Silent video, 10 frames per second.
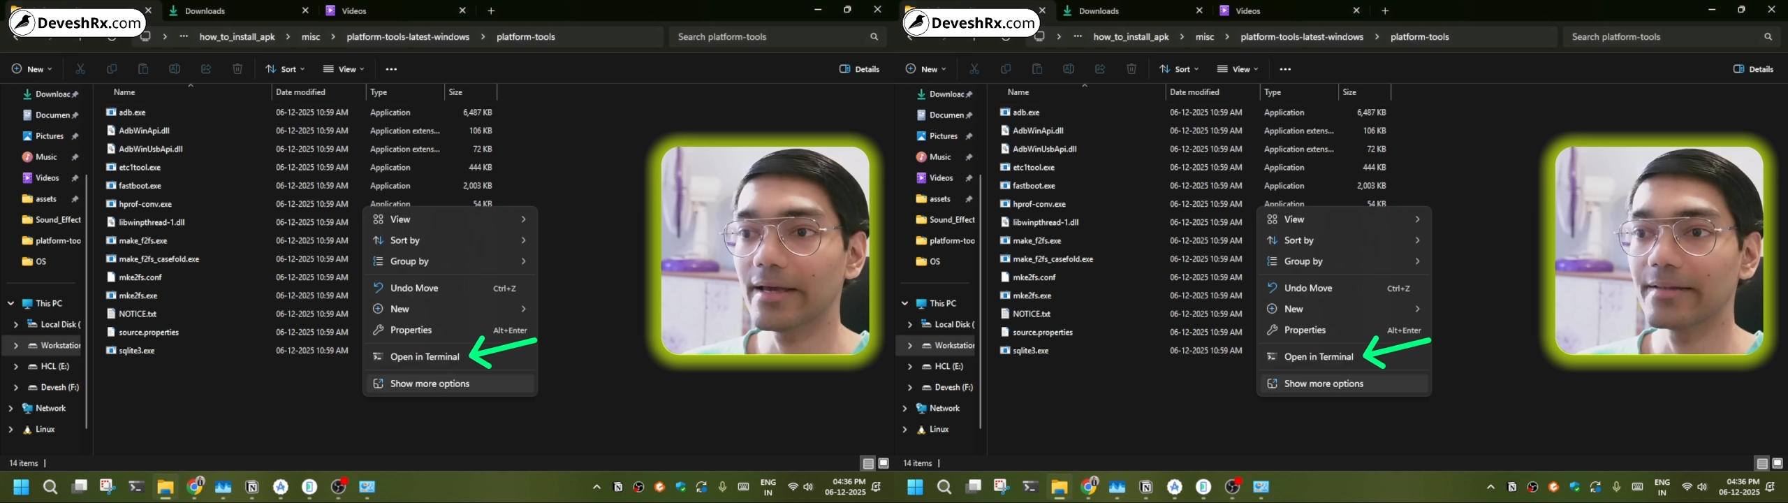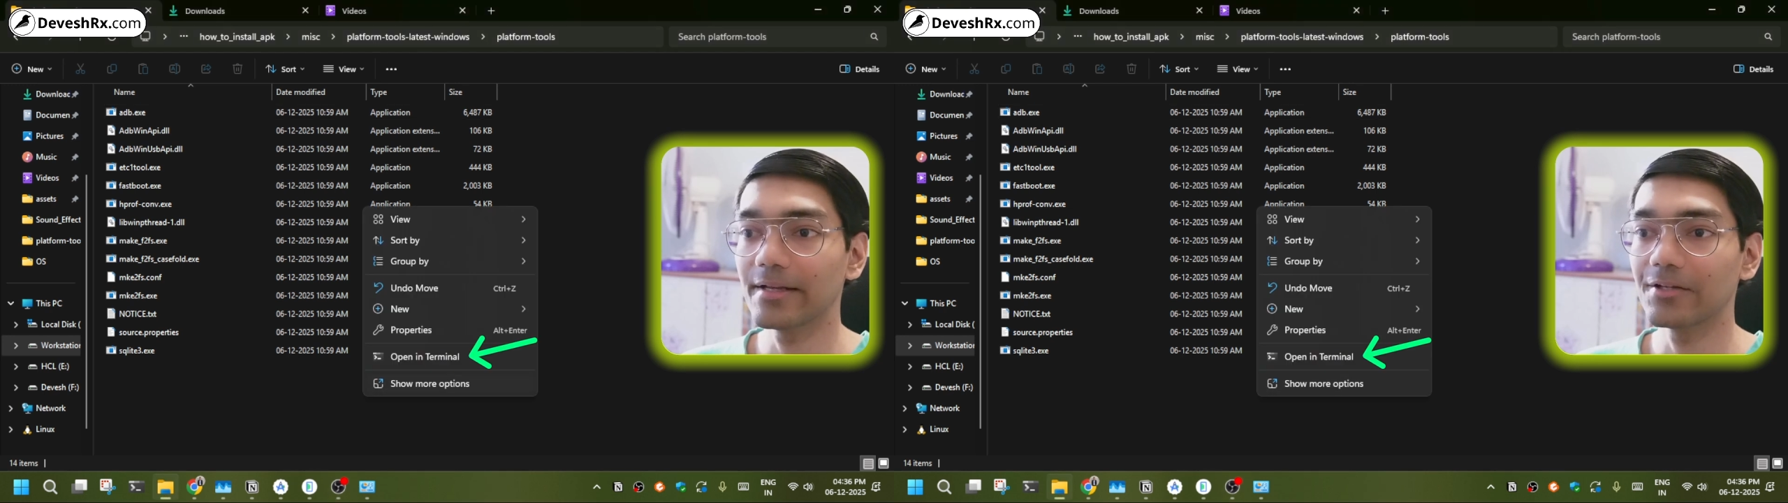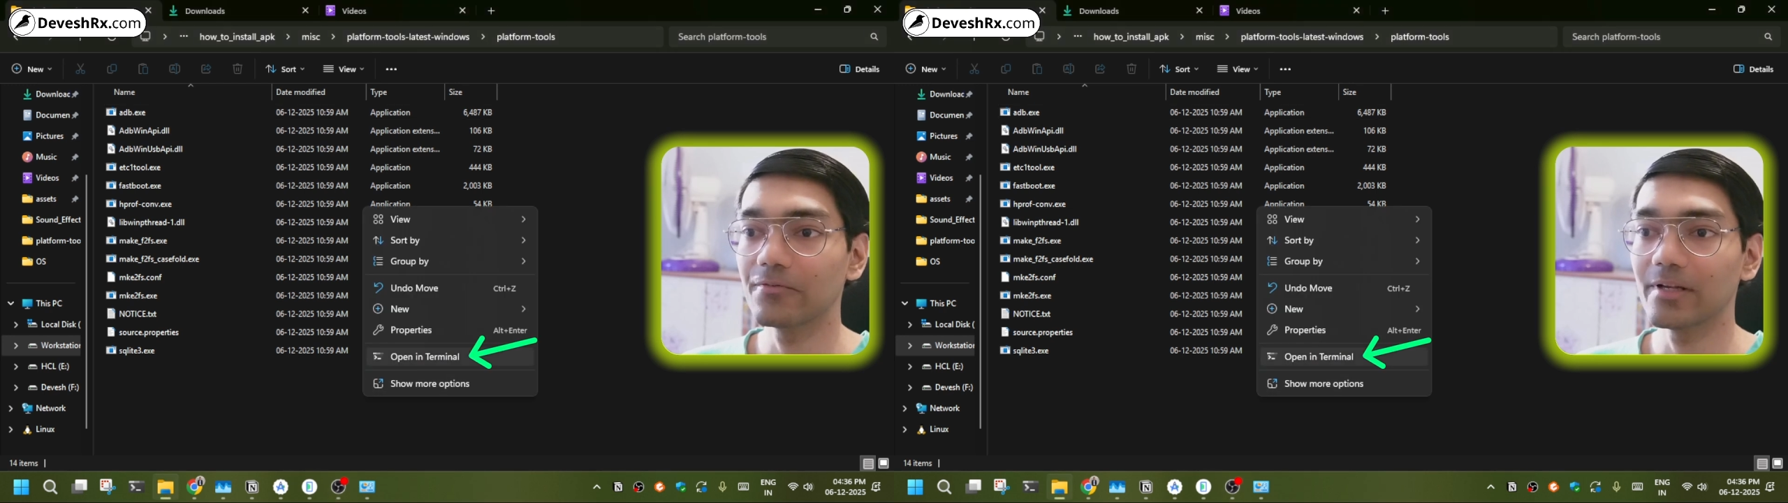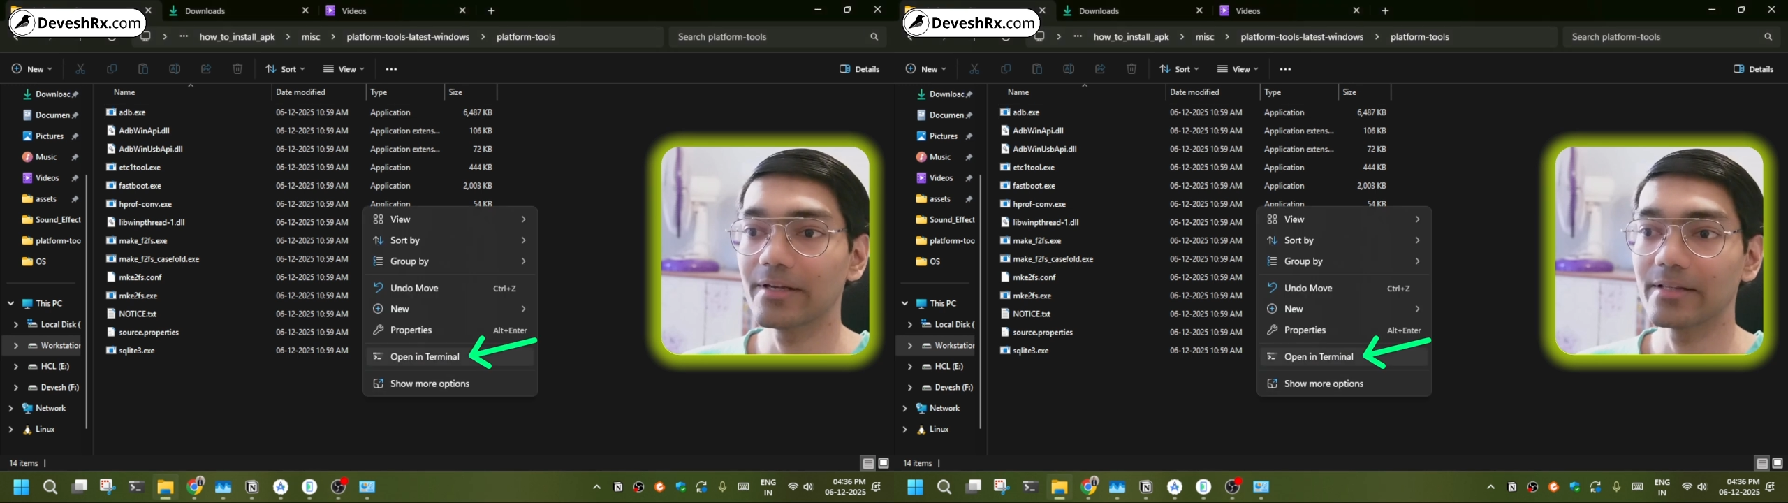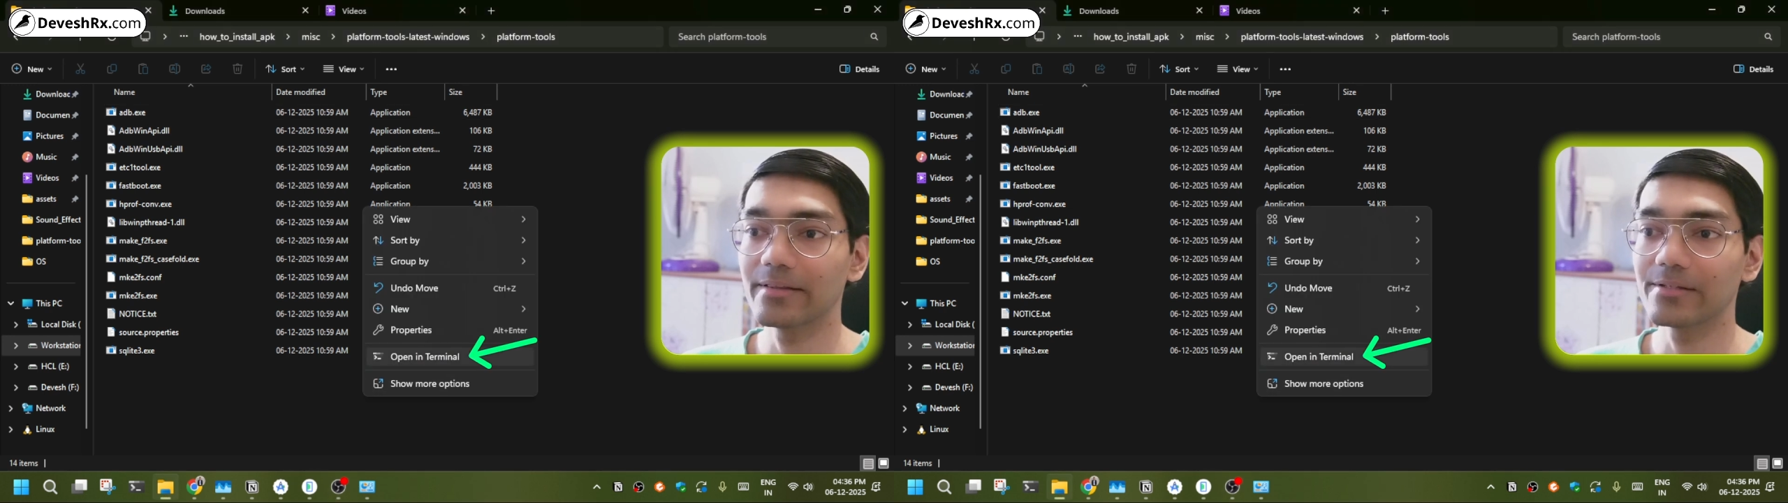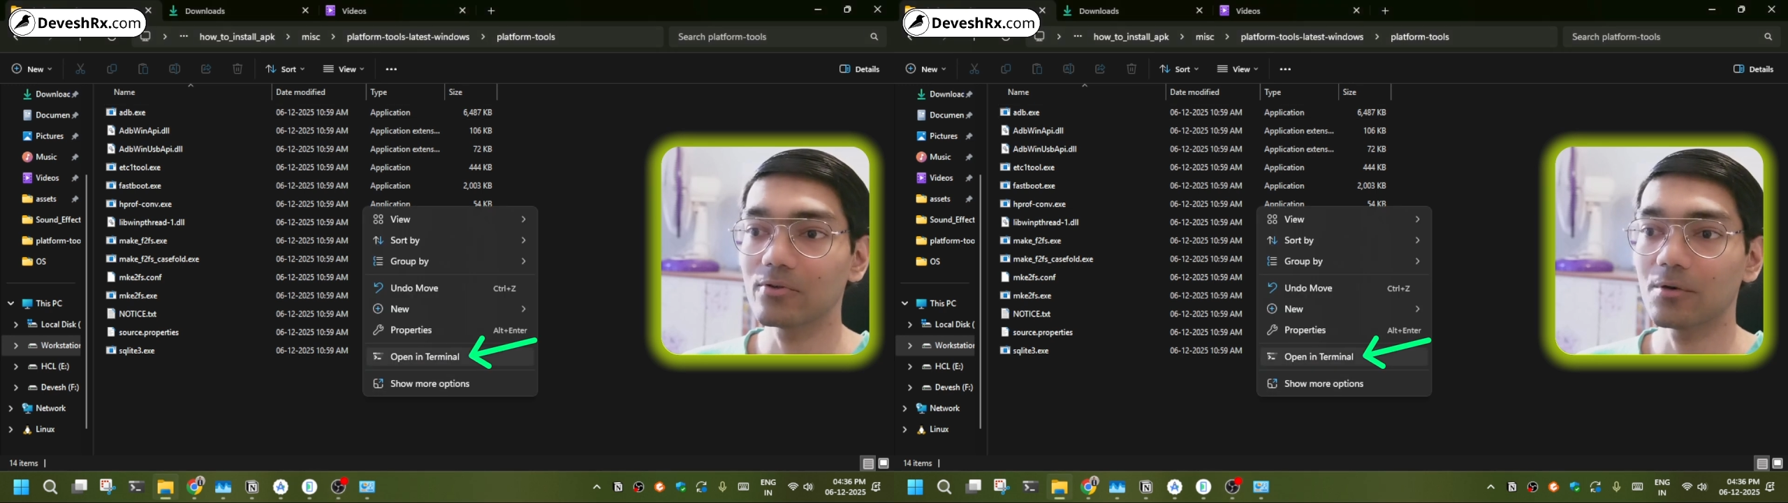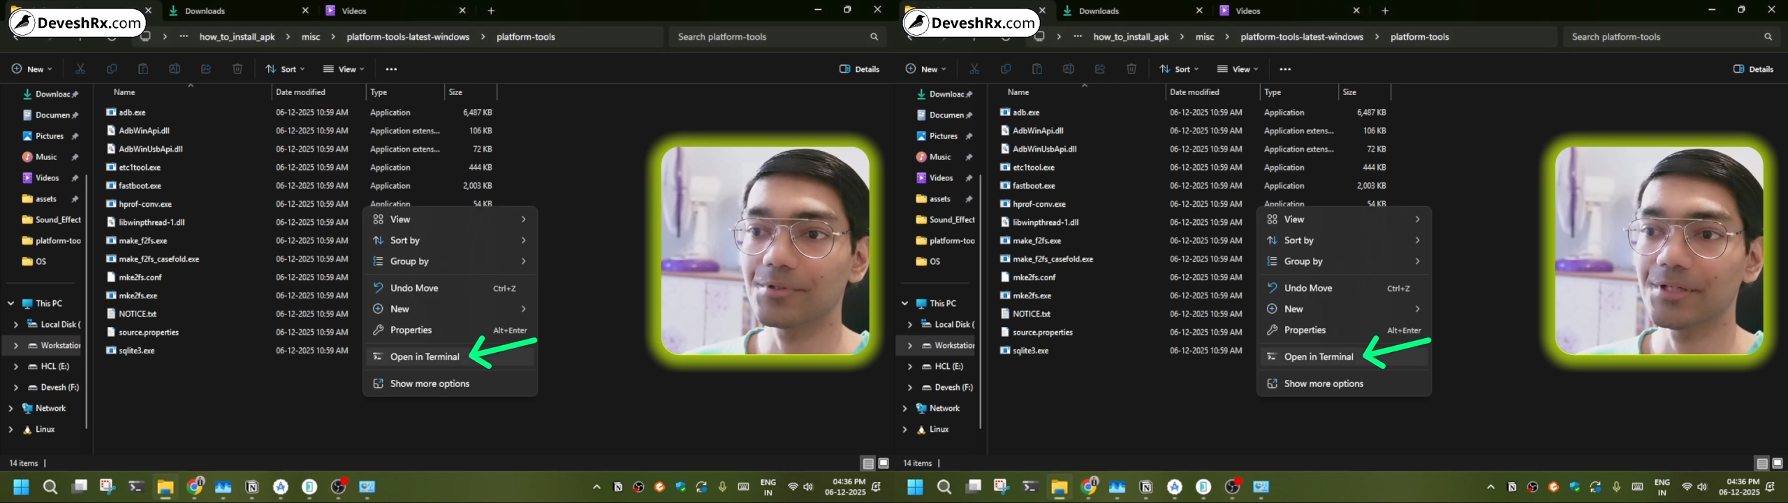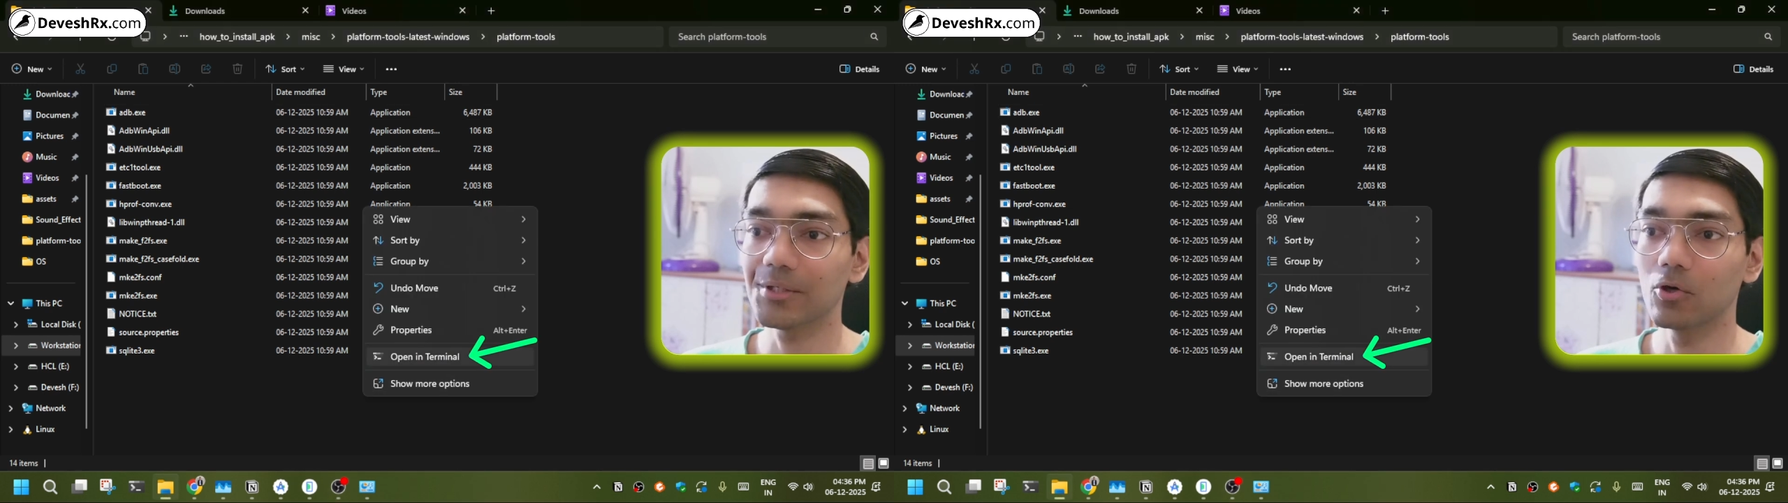and then you will get this option